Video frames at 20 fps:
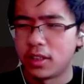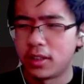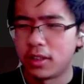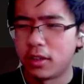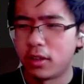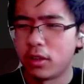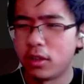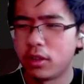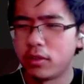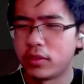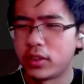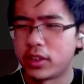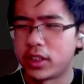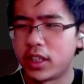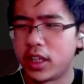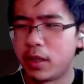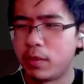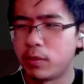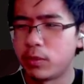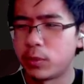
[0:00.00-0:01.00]
All of the
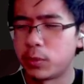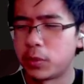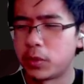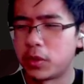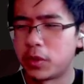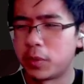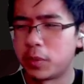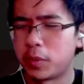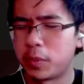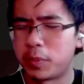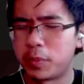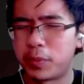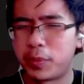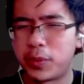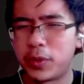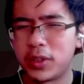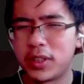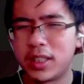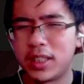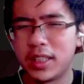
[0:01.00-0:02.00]
games were
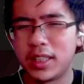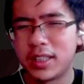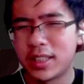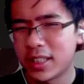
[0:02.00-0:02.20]
pretty